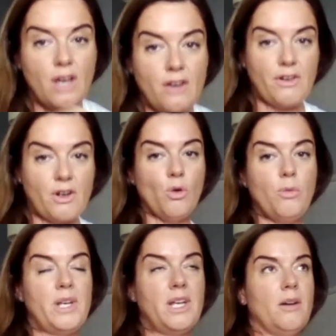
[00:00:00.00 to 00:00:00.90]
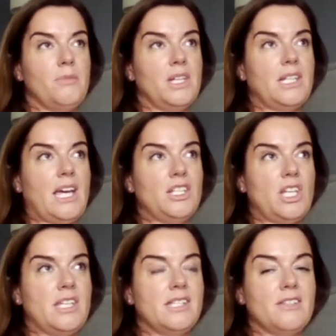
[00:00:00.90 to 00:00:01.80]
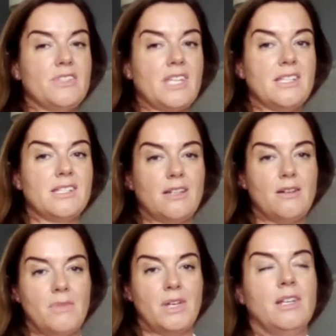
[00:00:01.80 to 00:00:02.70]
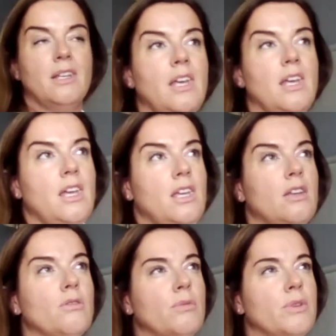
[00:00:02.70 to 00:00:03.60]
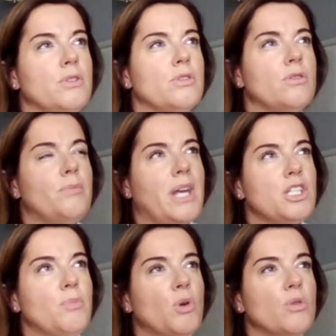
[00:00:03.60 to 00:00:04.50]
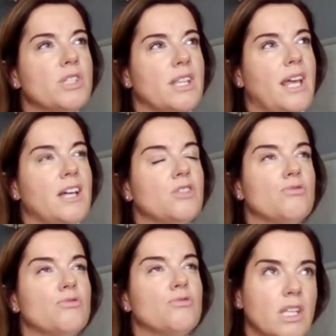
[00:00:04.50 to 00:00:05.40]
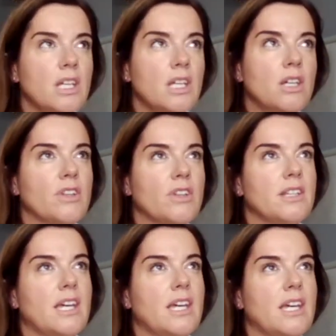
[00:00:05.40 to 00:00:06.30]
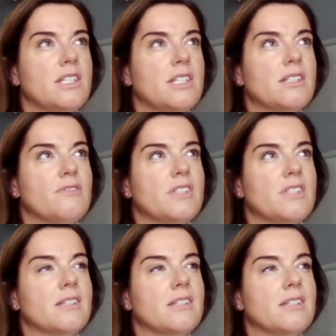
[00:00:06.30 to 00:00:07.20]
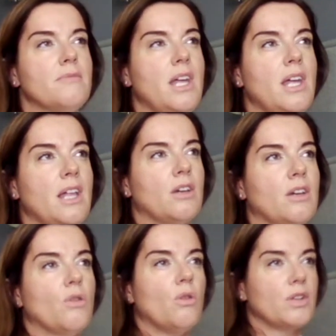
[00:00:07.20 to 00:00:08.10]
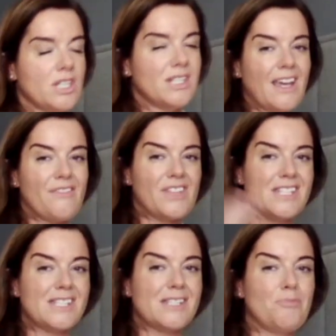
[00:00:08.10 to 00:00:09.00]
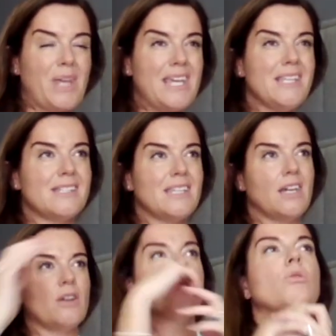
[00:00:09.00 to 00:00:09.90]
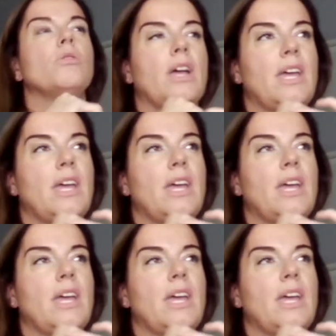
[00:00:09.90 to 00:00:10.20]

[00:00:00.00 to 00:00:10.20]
for opening up your digestive system. And you know, we do bridge pose, and that's really good for the digestive system. Like just giving space to your whole